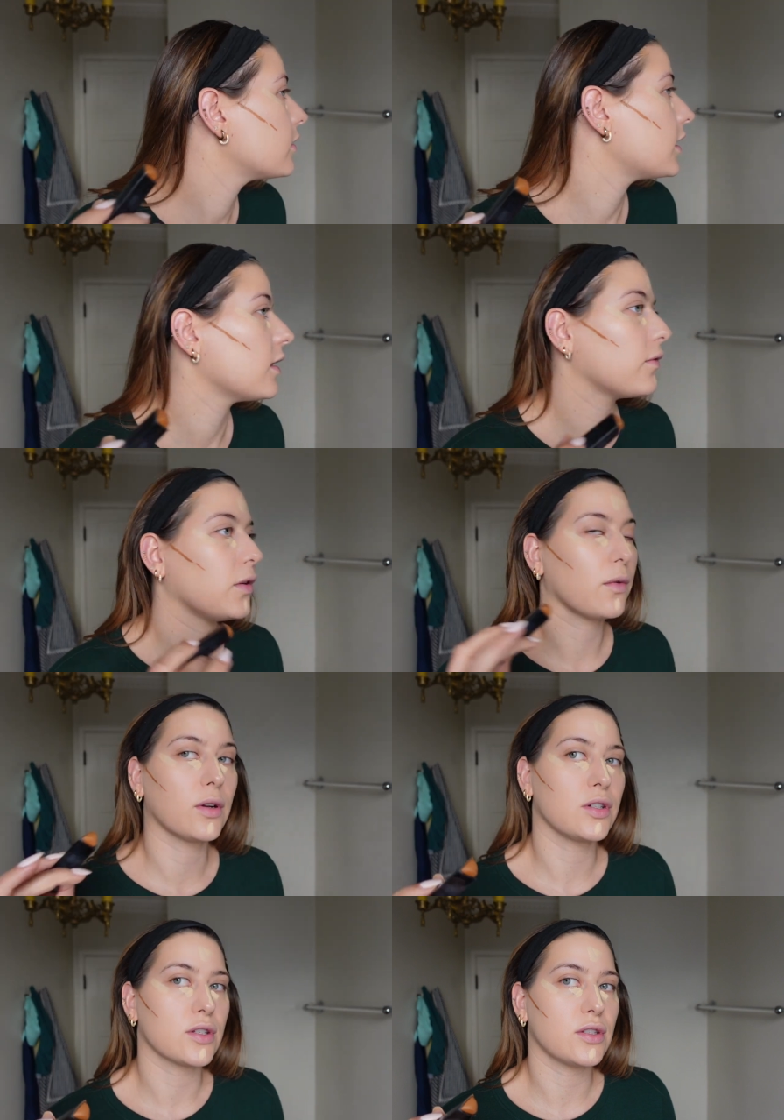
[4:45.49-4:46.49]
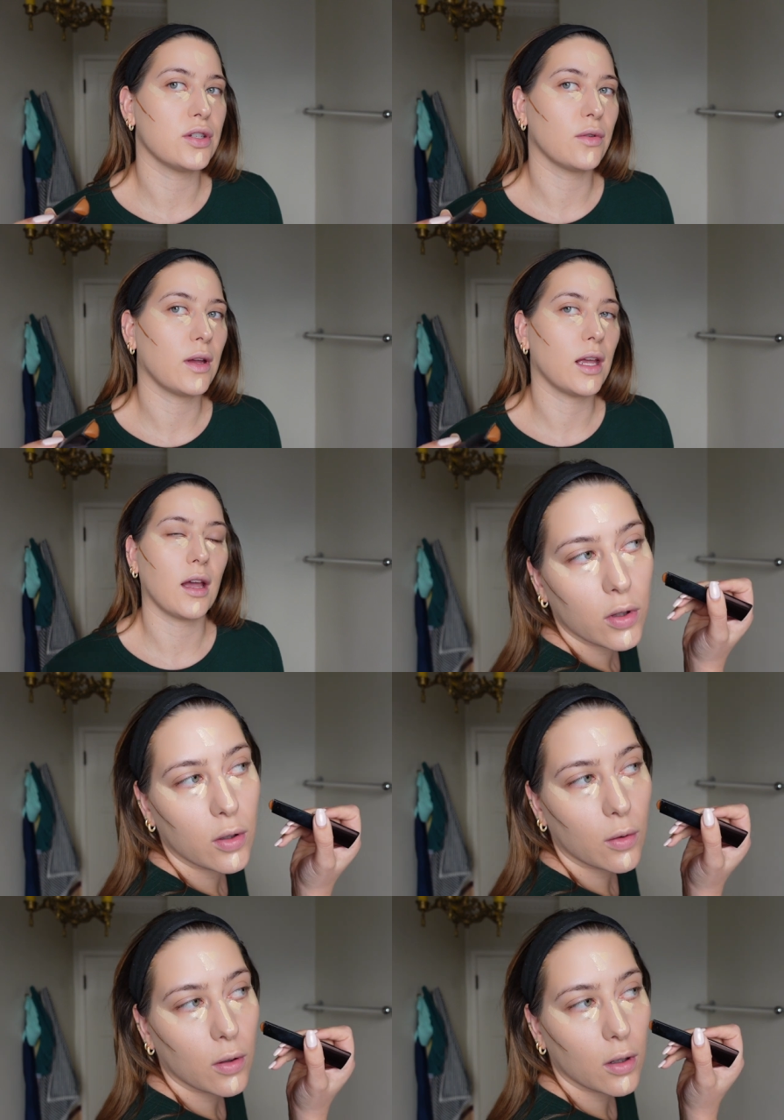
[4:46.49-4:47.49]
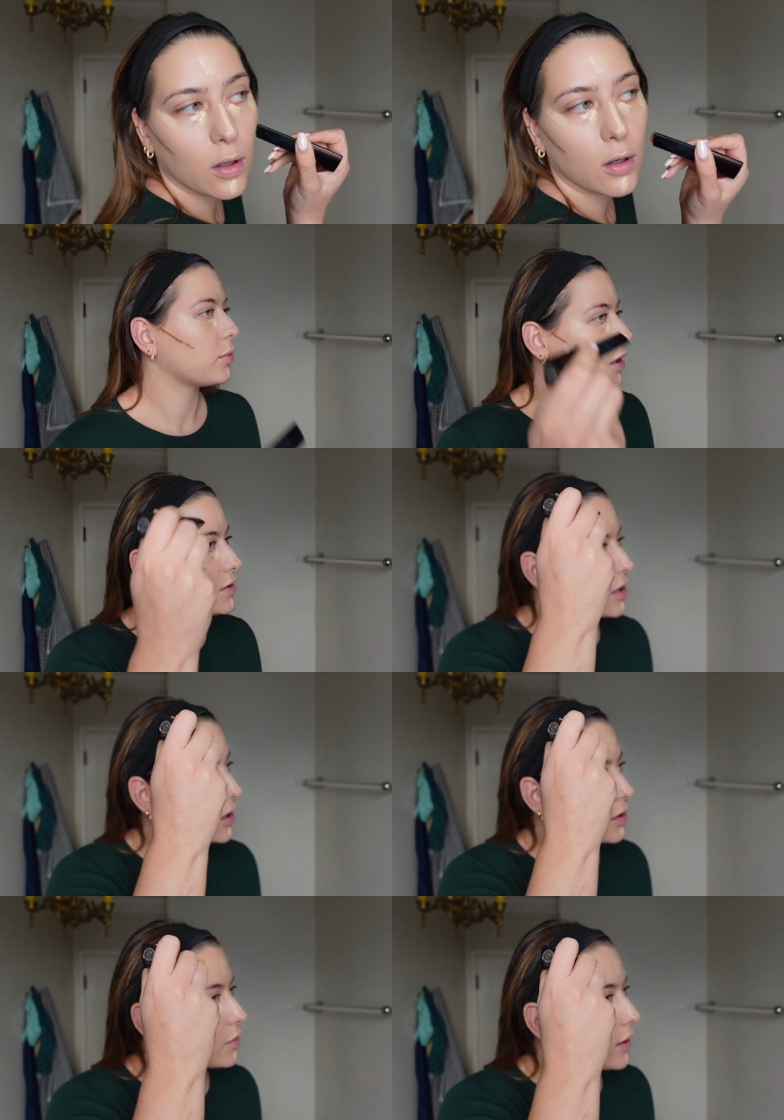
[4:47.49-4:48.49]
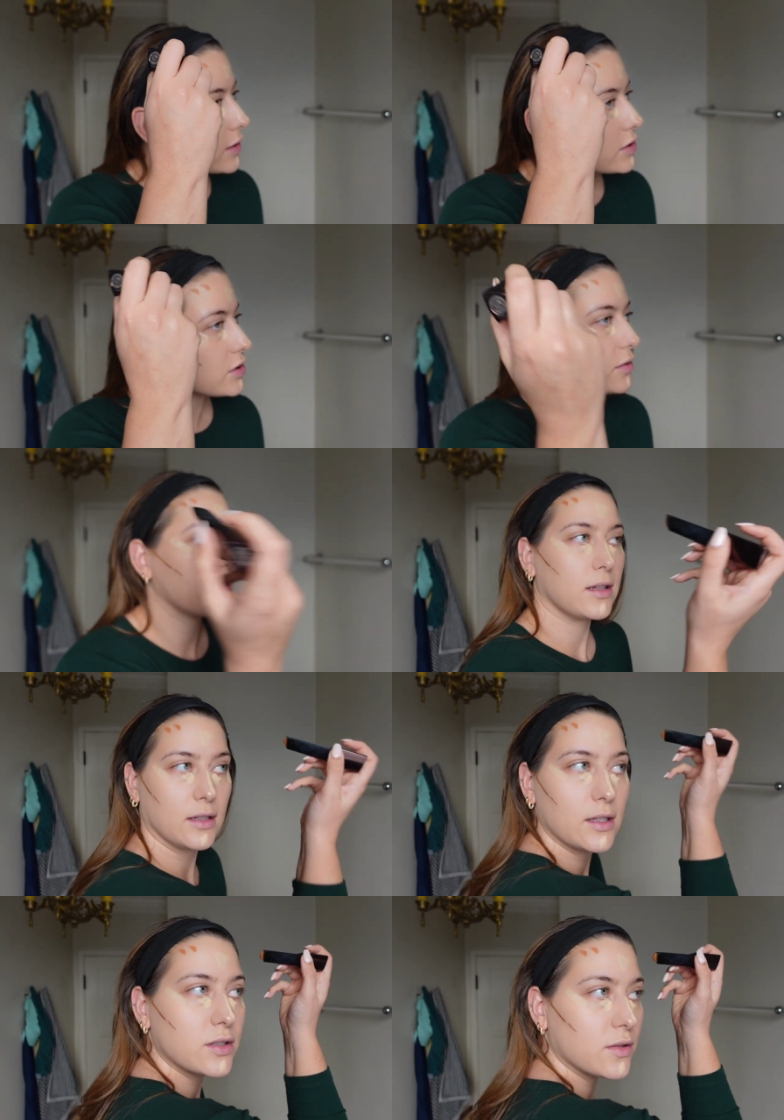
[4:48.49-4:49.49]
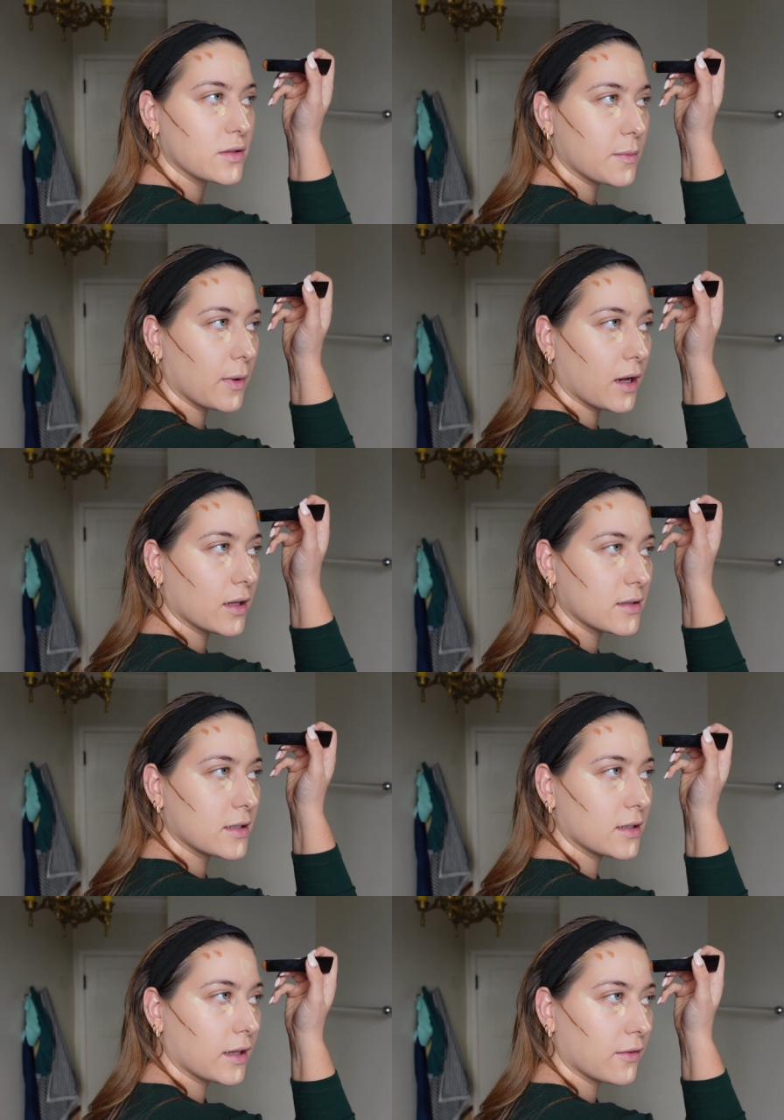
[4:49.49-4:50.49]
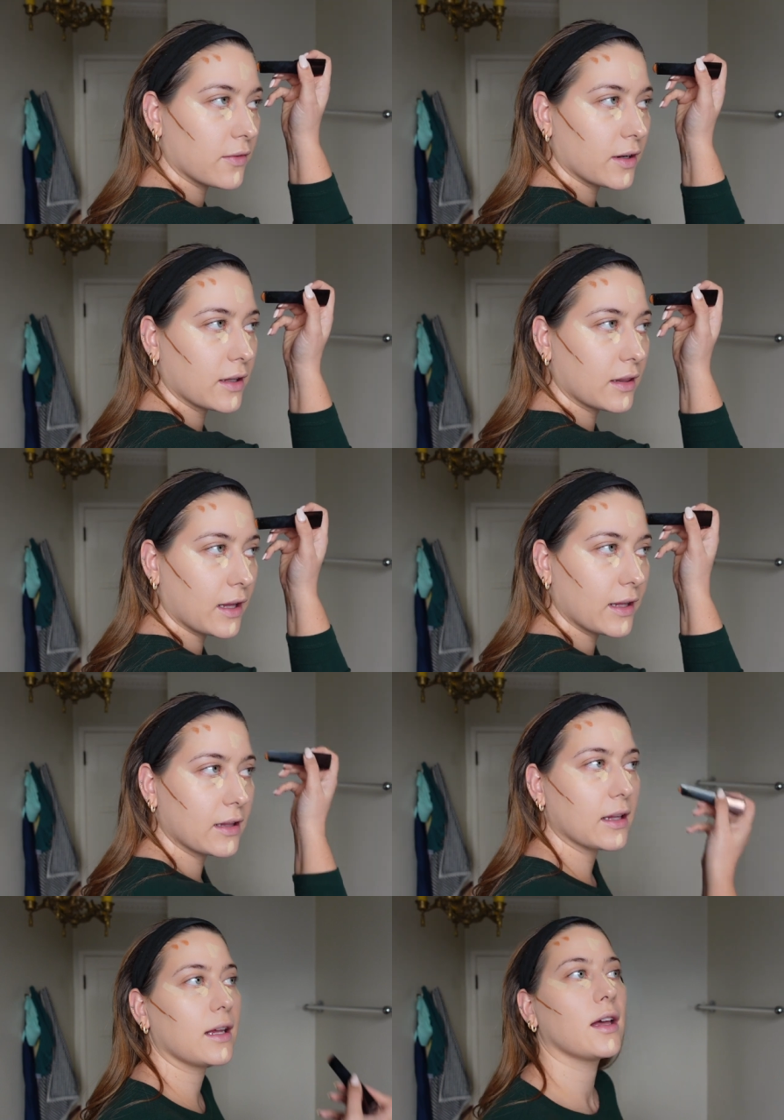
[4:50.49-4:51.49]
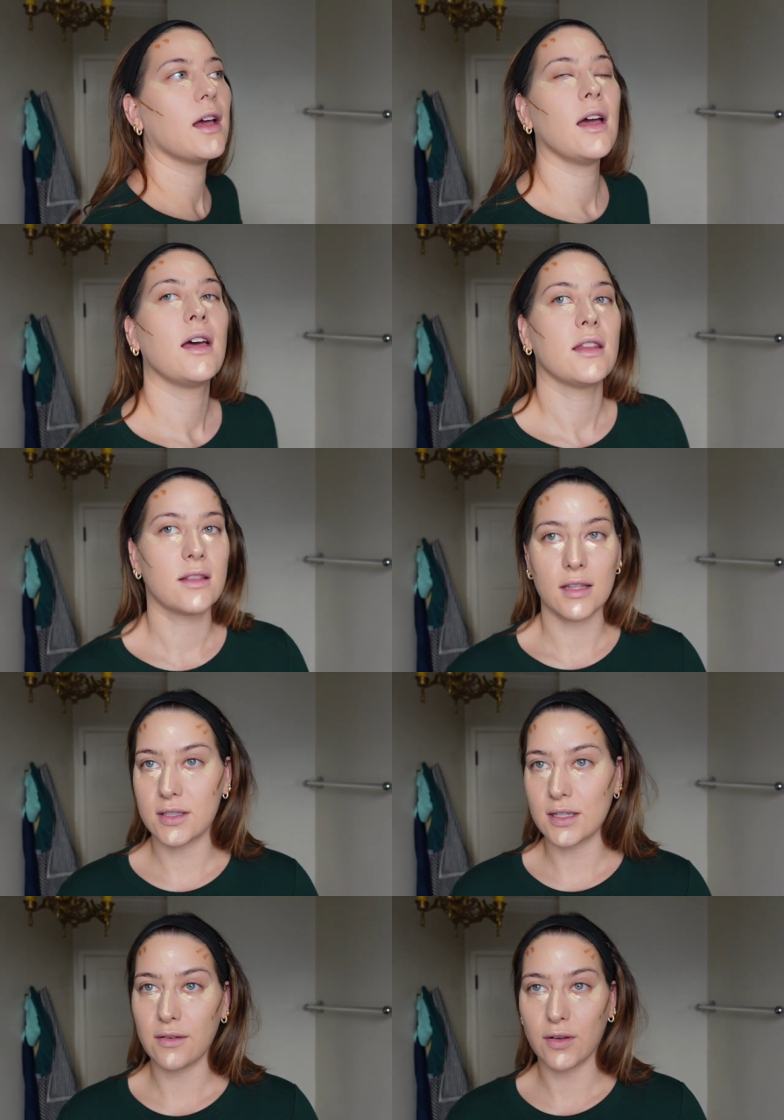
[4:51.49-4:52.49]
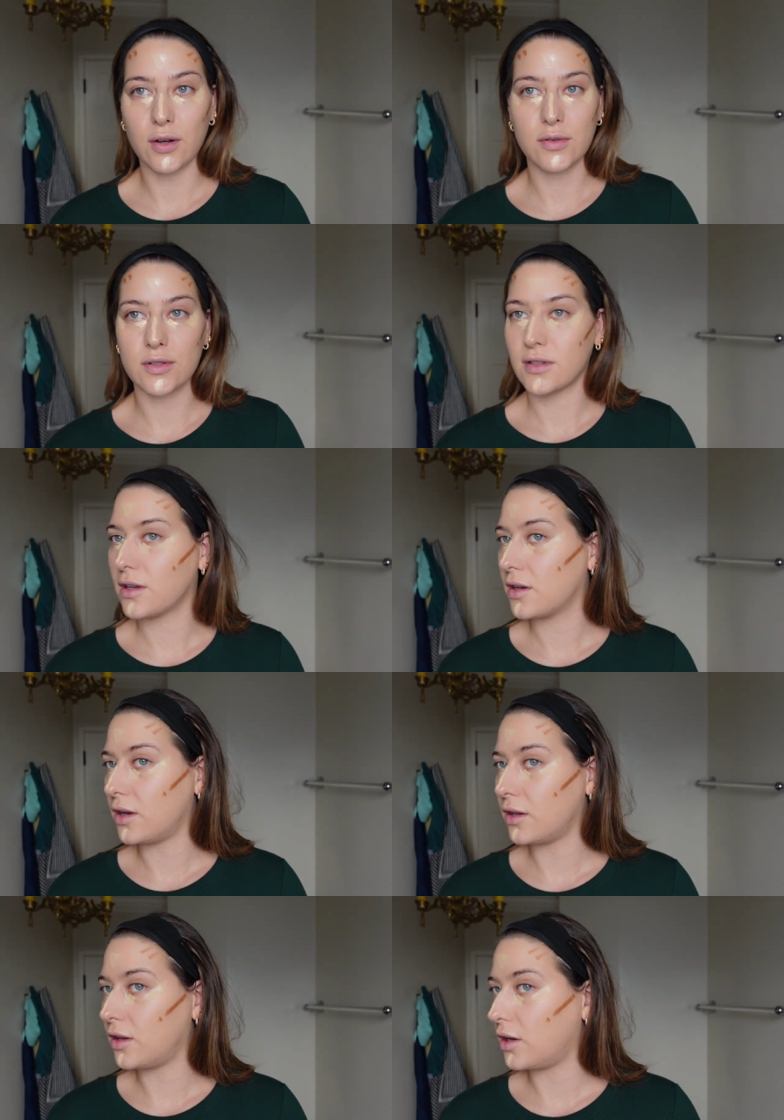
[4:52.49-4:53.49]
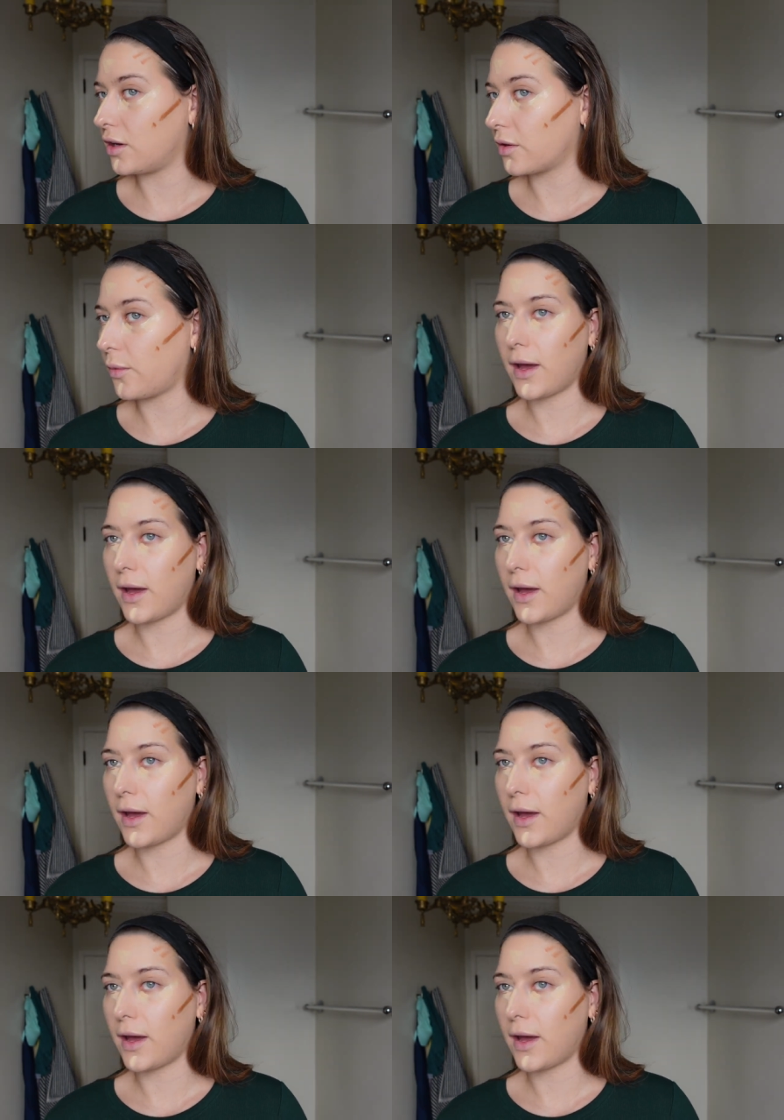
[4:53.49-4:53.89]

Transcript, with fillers: than if you were just doing your bronzer. So I just do it in these two spots and like very lightly. This stuff goes a long